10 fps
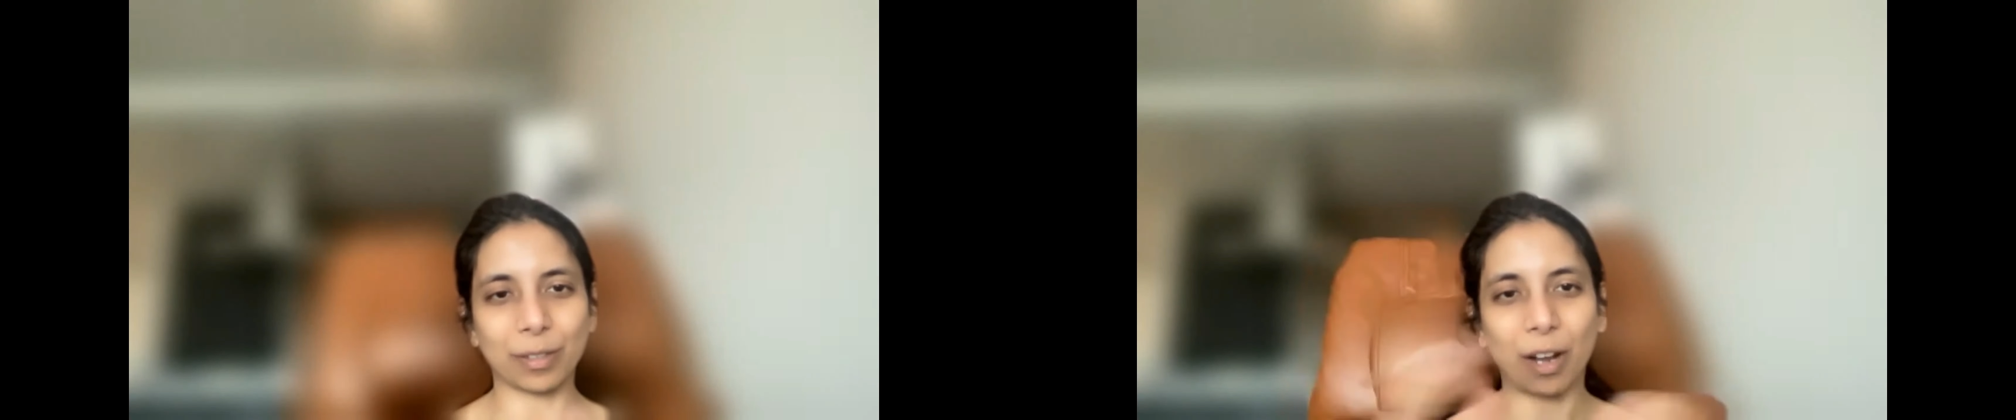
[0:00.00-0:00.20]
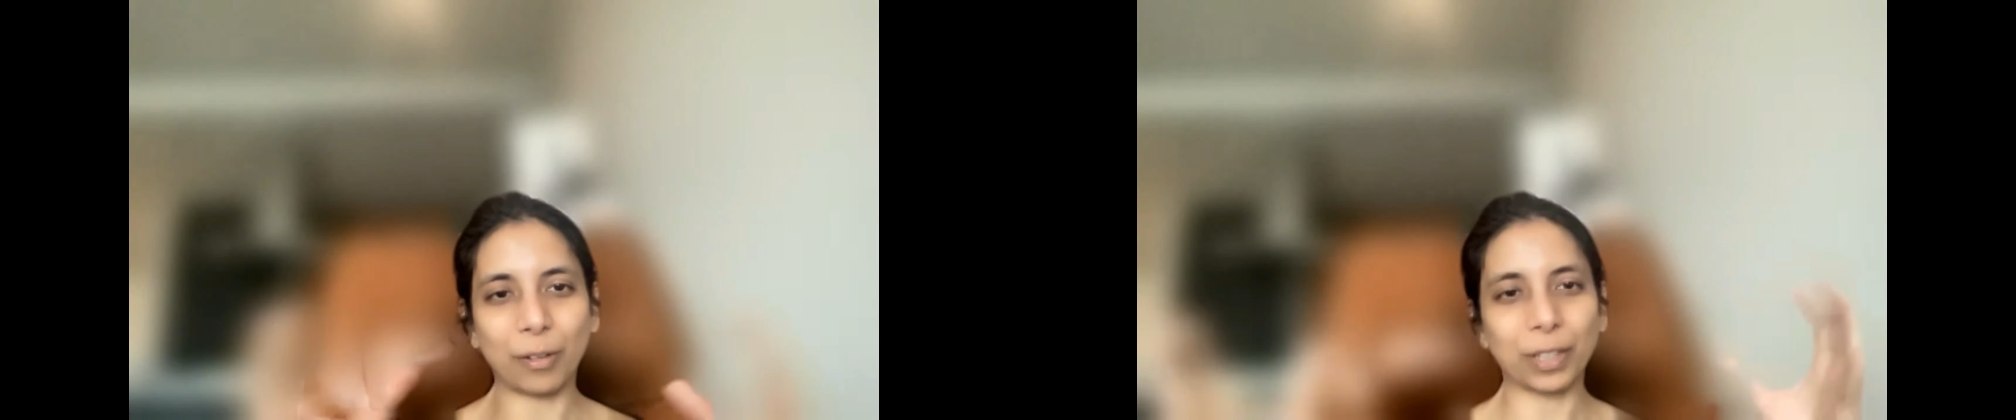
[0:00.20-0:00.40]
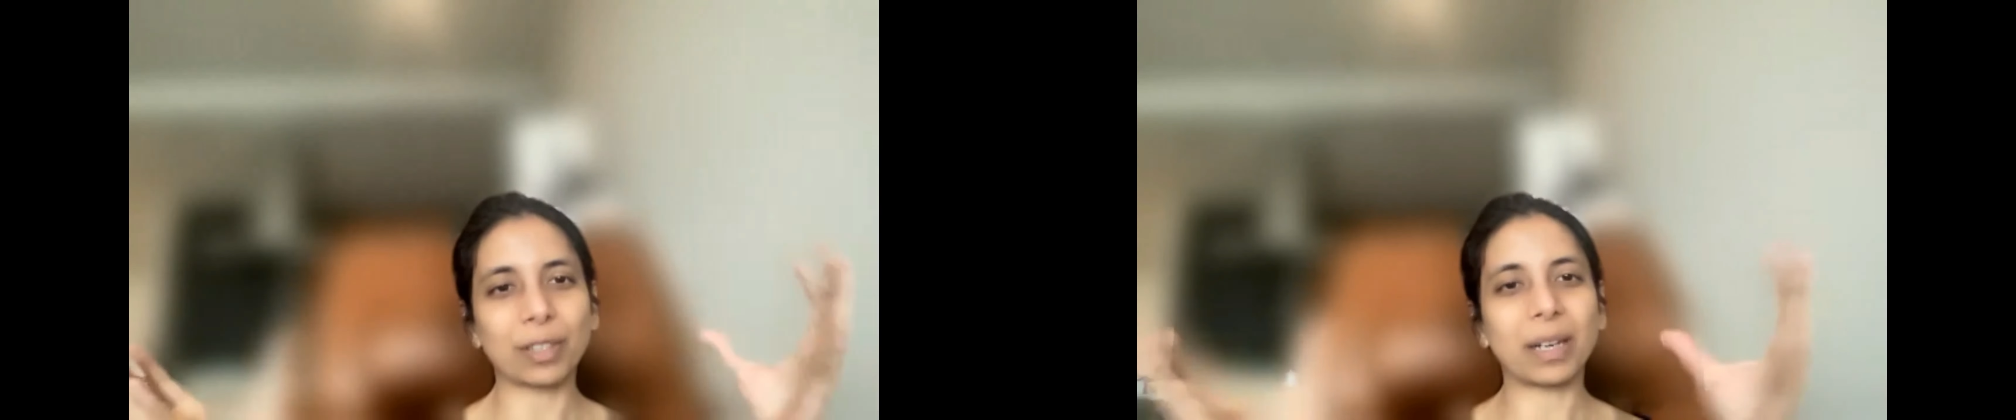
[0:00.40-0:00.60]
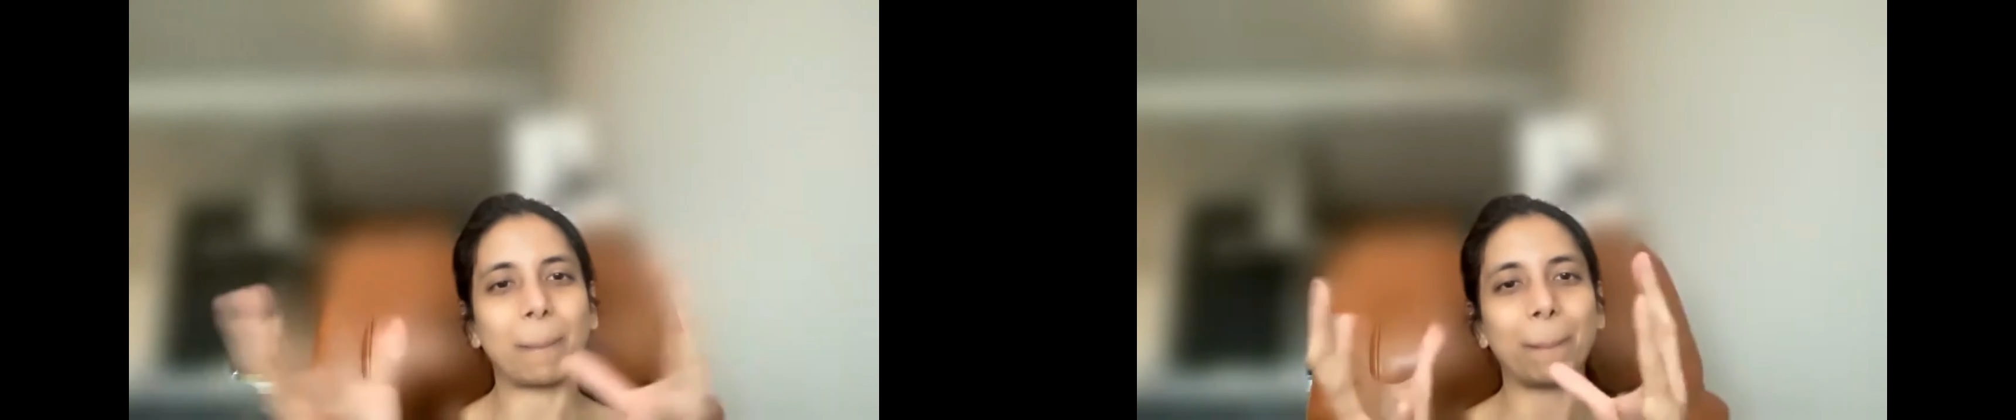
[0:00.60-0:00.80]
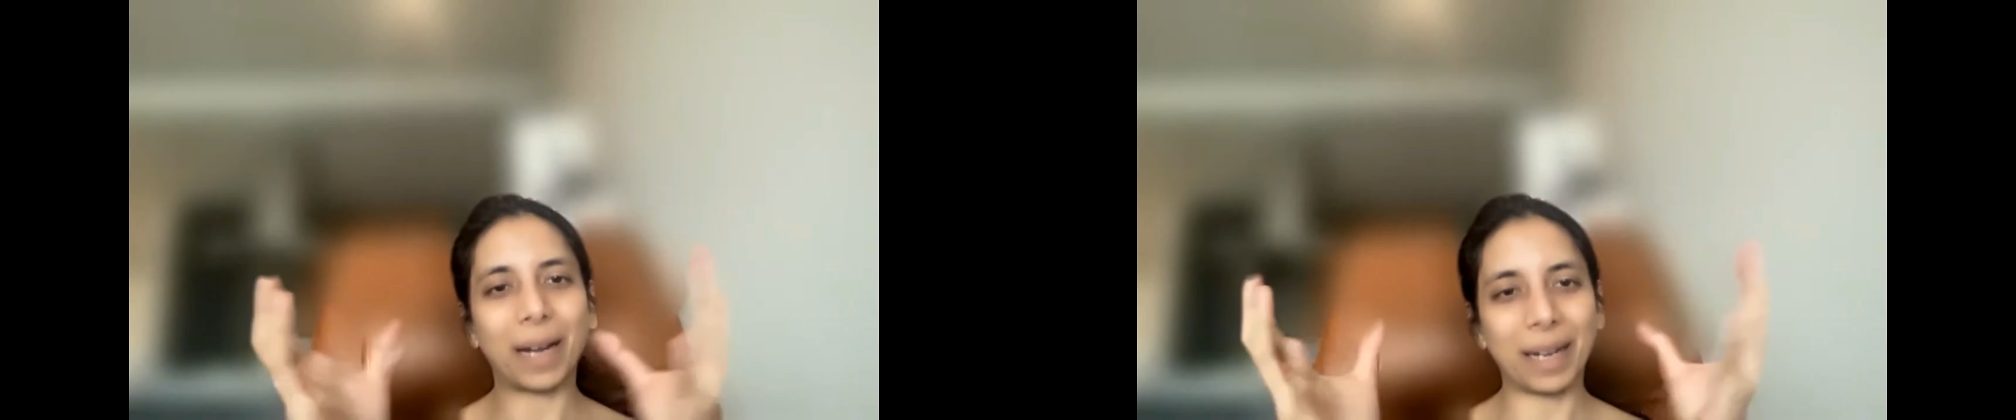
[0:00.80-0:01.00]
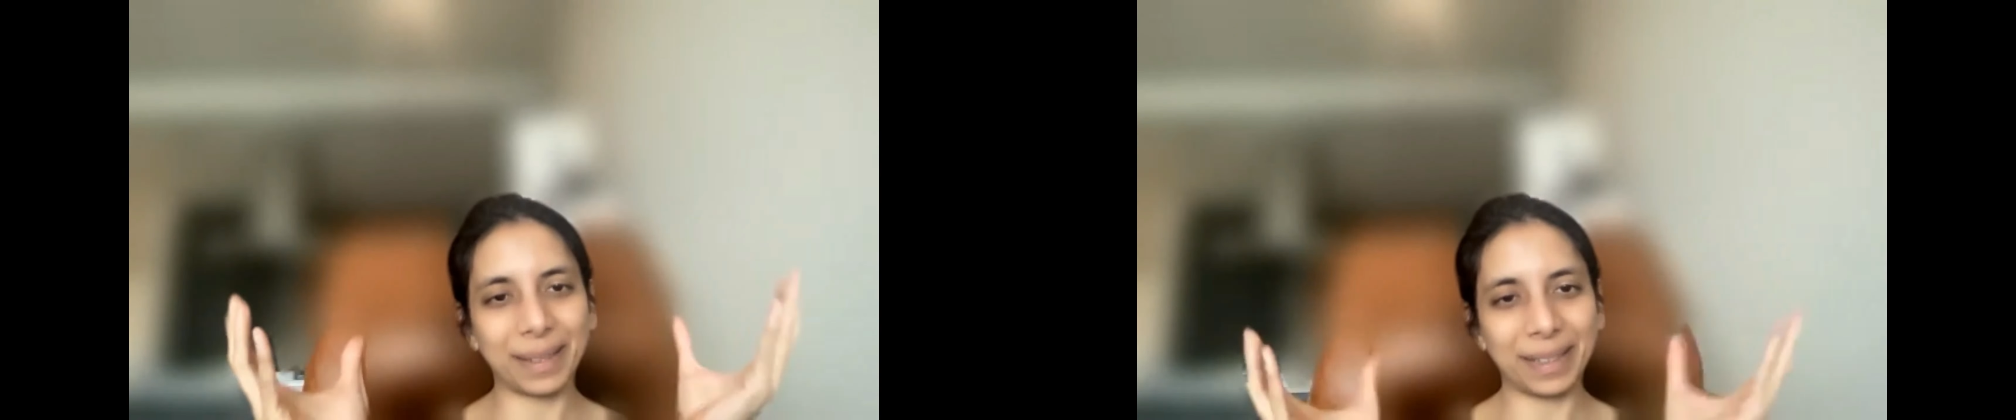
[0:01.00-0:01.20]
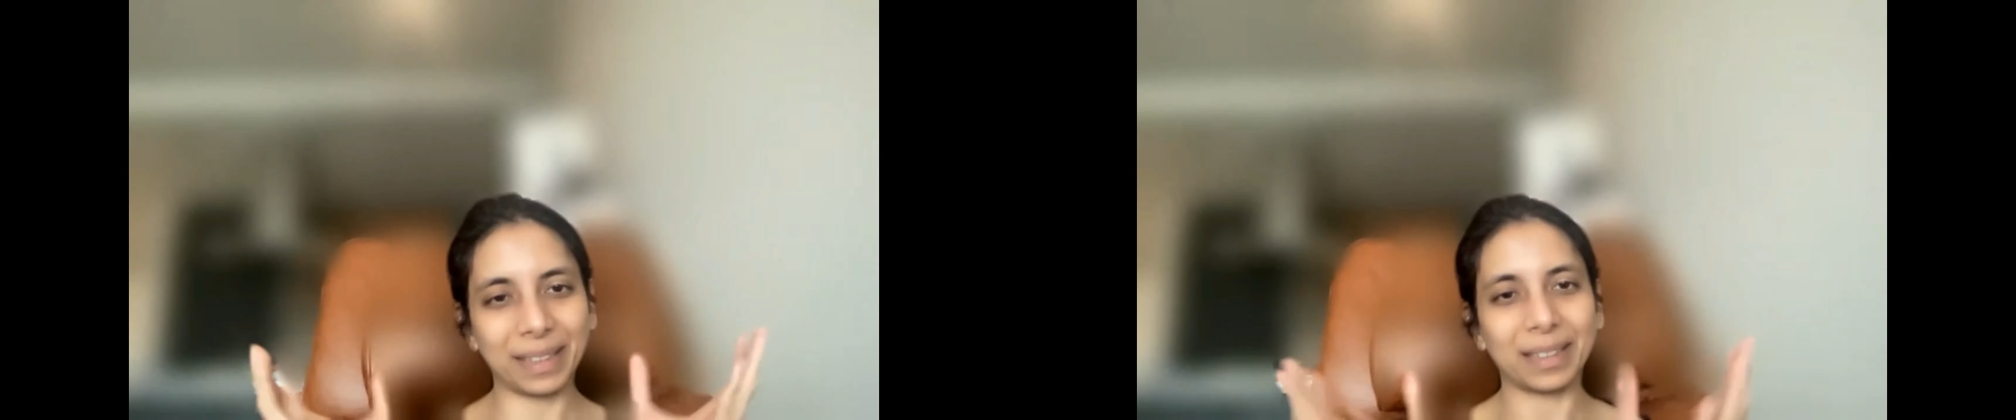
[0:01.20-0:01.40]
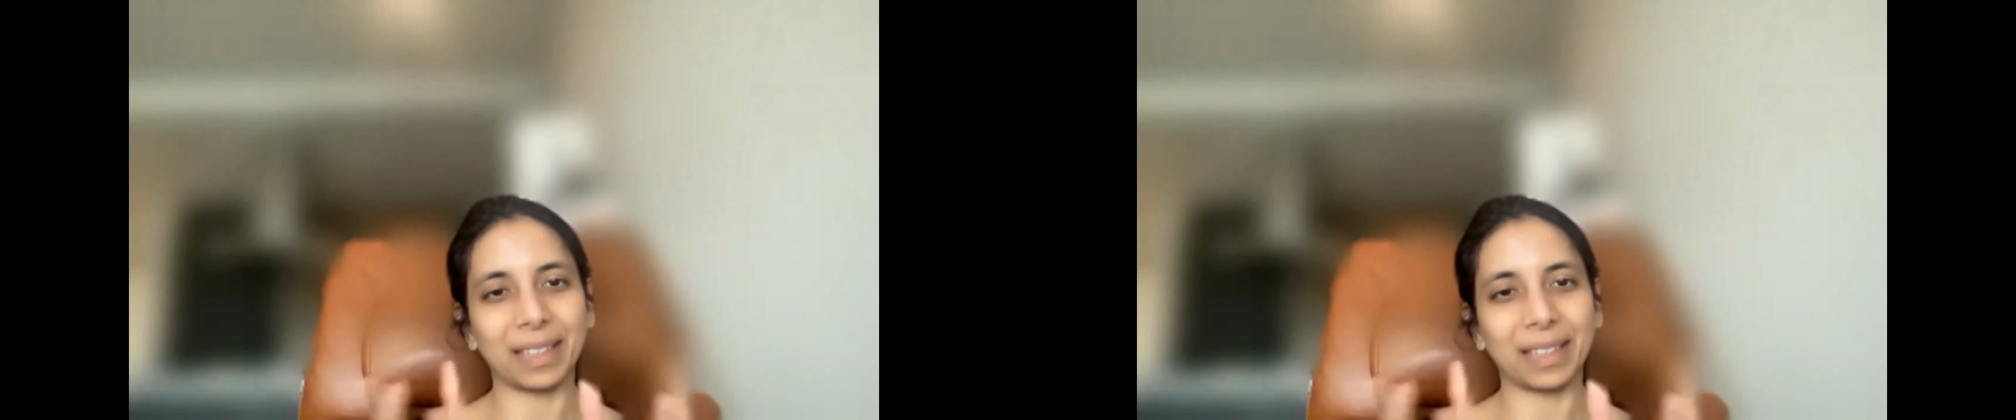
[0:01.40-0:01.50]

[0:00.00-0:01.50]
So how do you combine